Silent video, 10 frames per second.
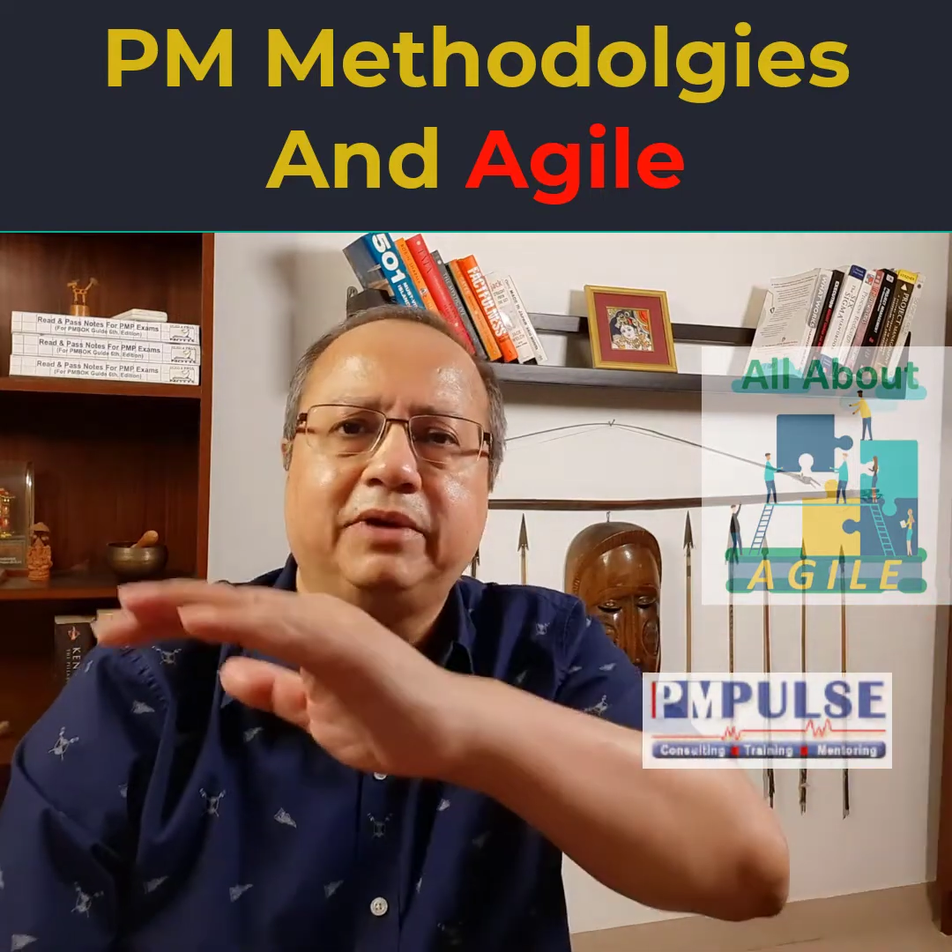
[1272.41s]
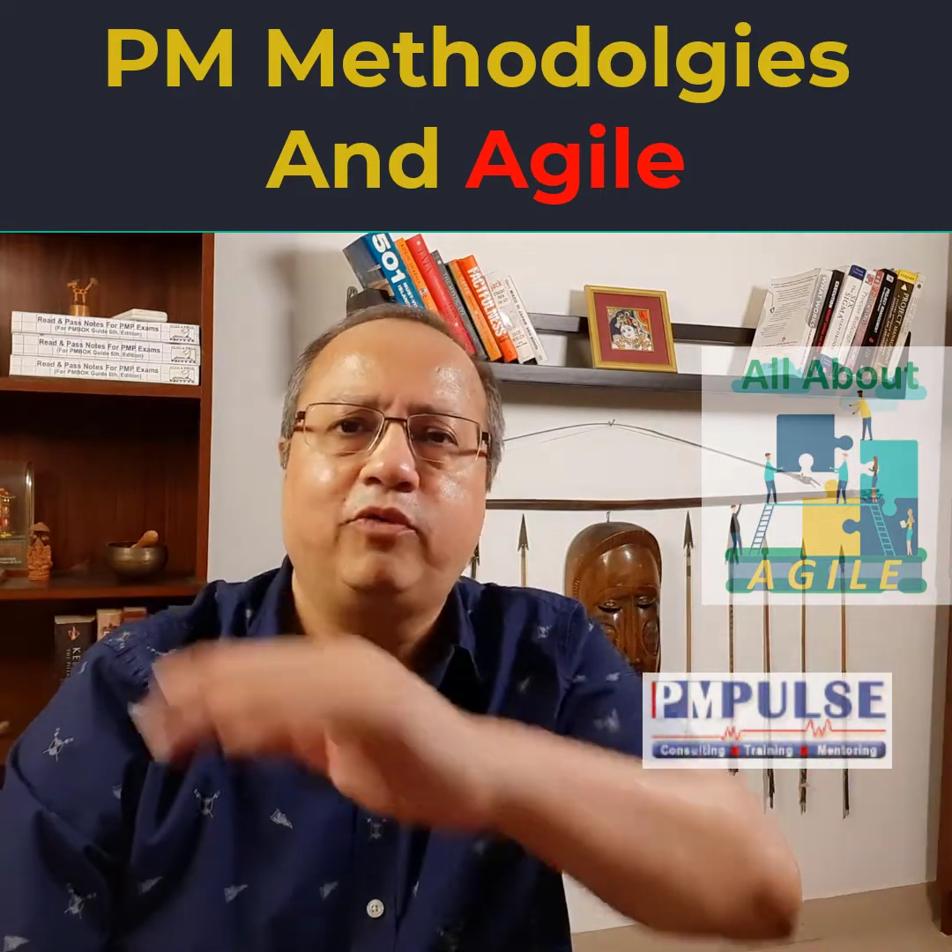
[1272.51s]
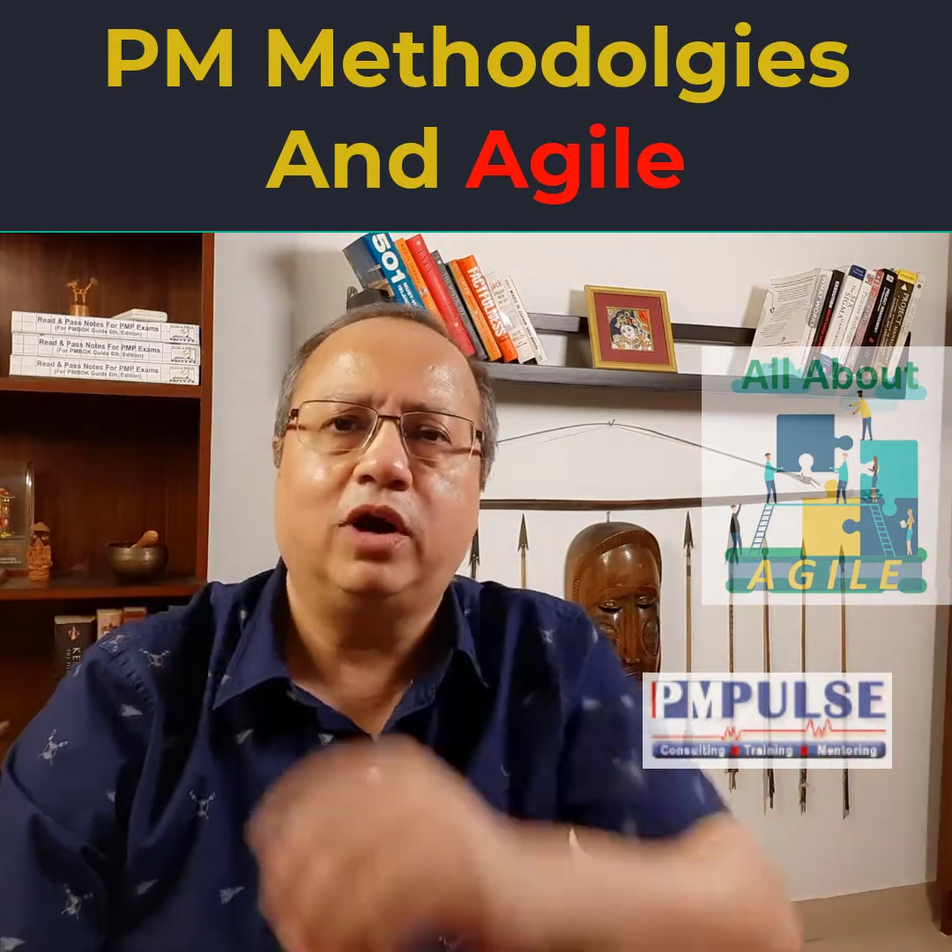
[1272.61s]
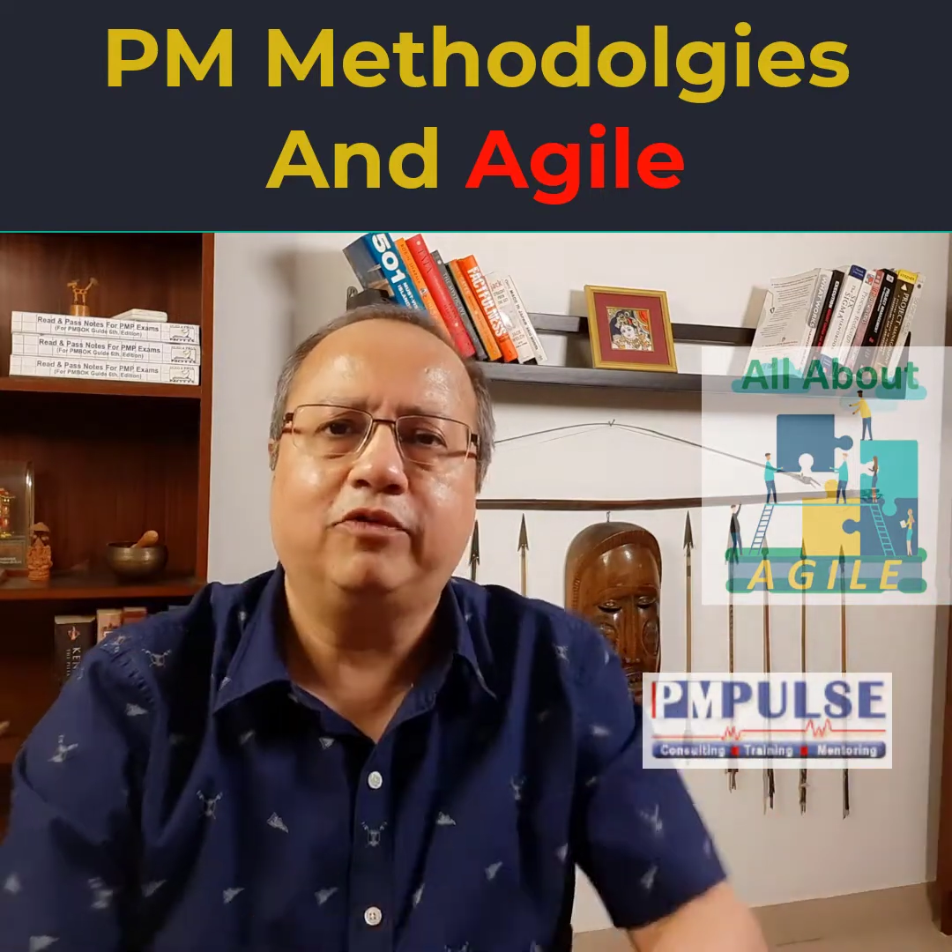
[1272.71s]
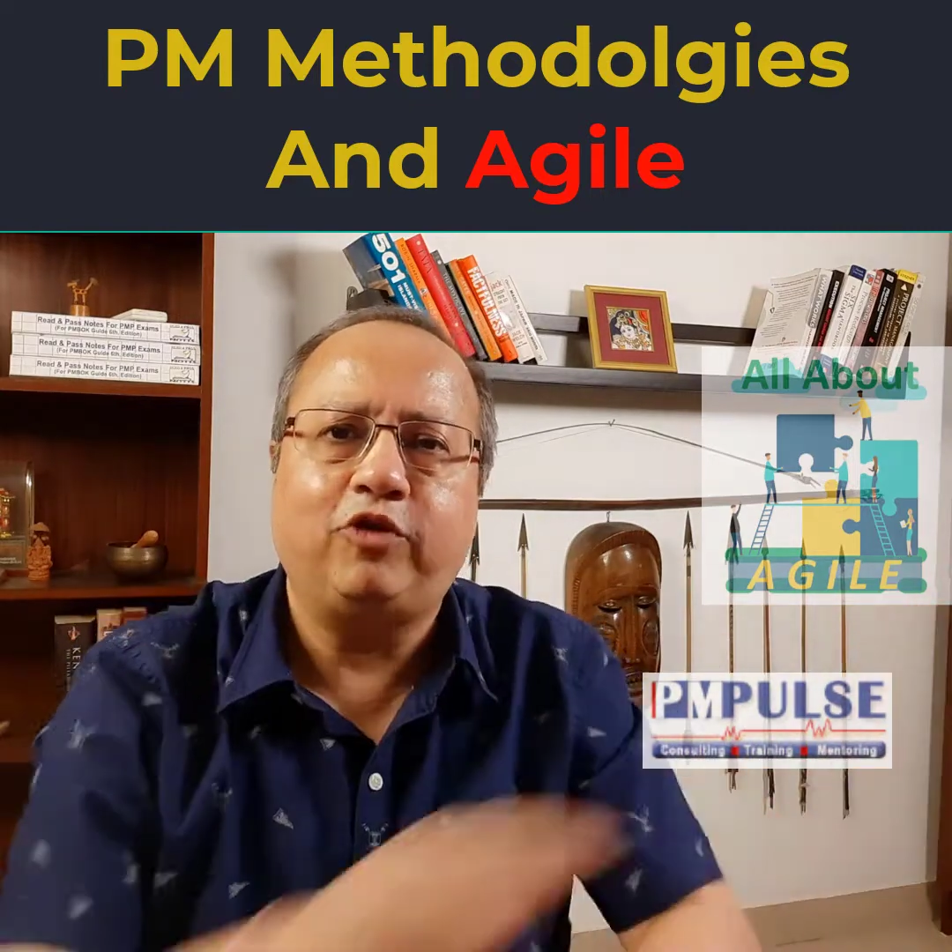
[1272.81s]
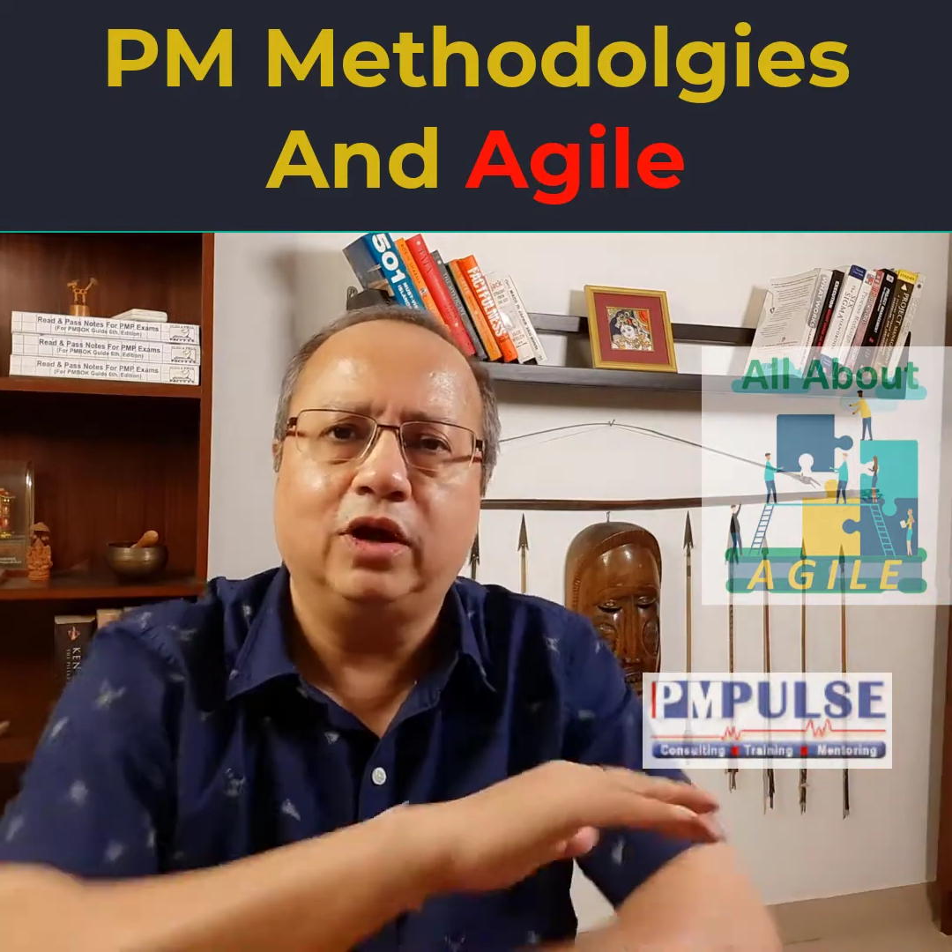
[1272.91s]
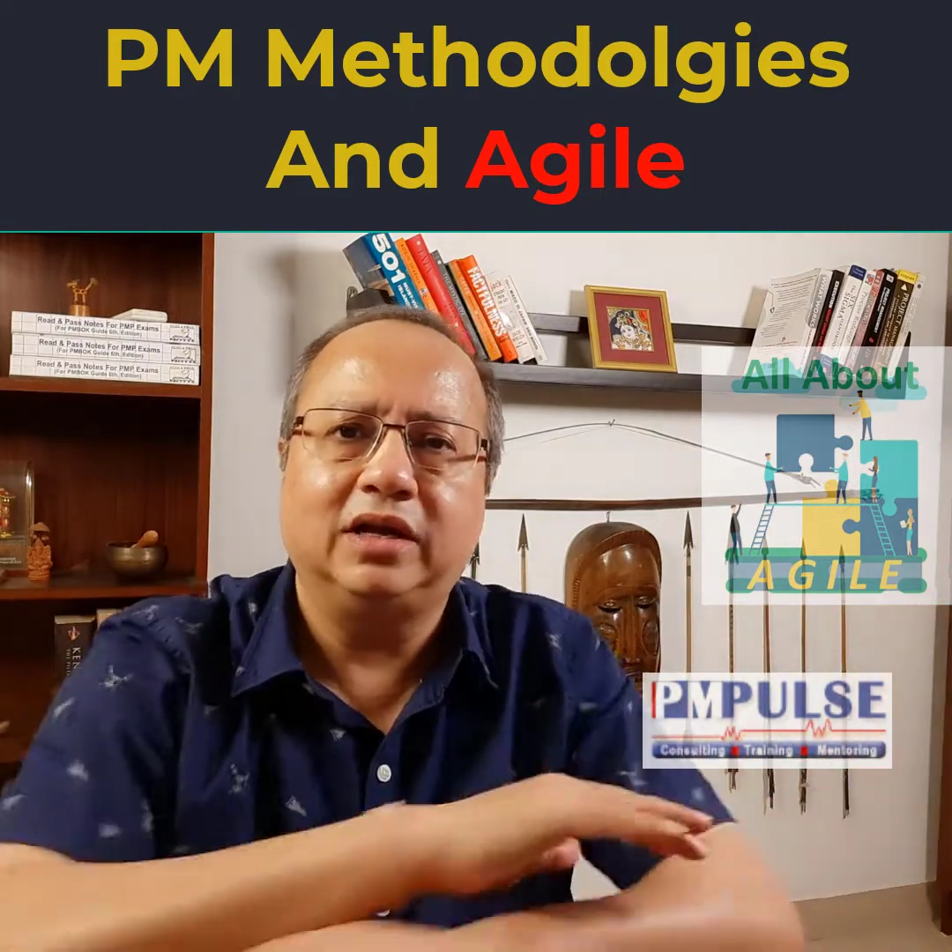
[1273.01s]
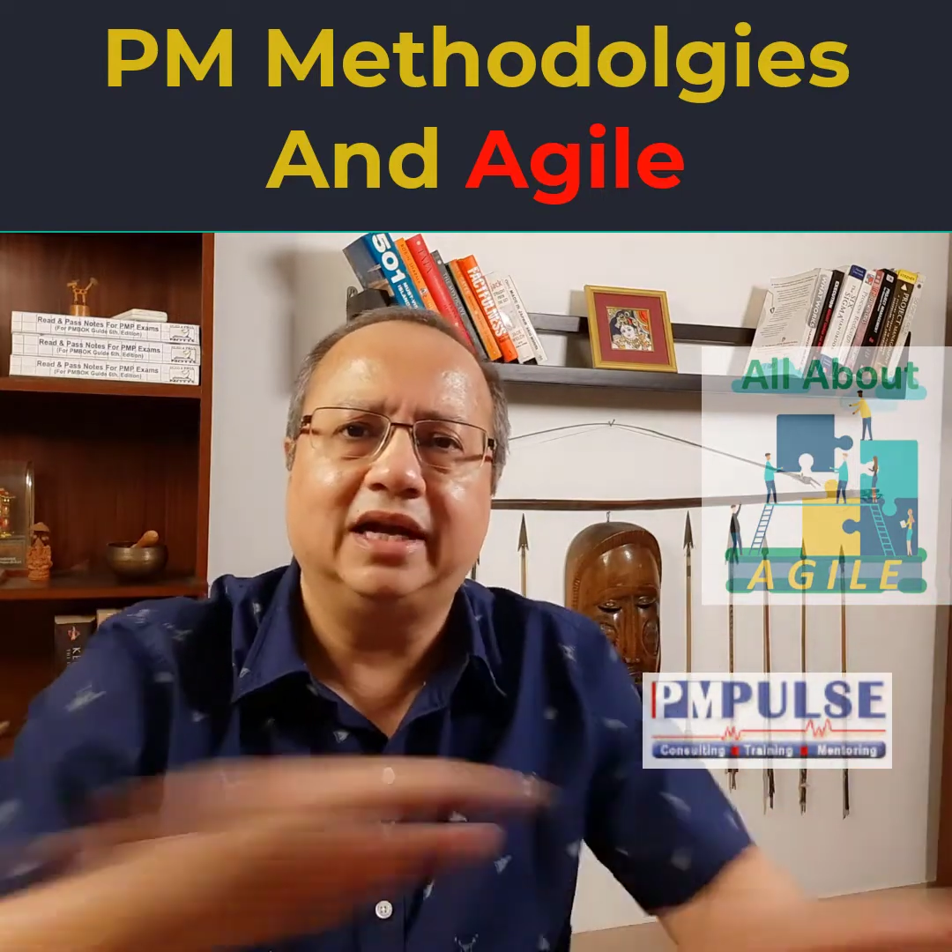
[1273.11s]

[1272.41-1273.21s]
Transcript: waterfall,